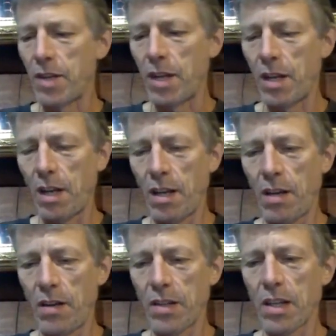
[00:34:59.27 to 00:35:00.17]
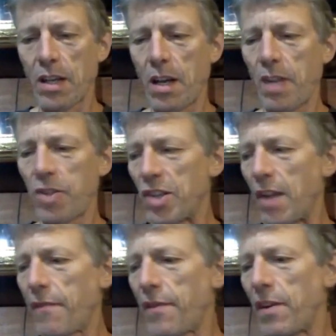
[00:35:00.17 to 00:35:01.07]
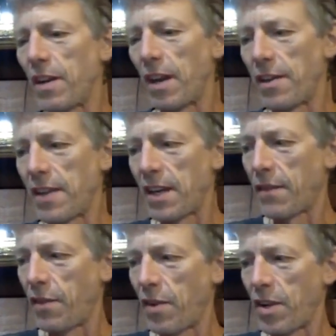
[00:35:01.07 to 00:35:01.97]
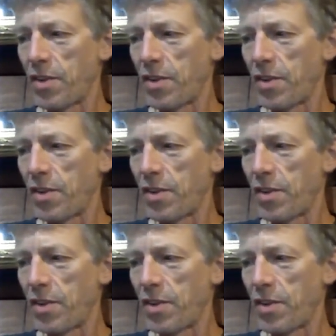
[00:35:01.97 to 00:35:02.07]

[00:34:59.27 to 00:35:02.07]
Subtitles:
And there is a conscious effort, I think, for us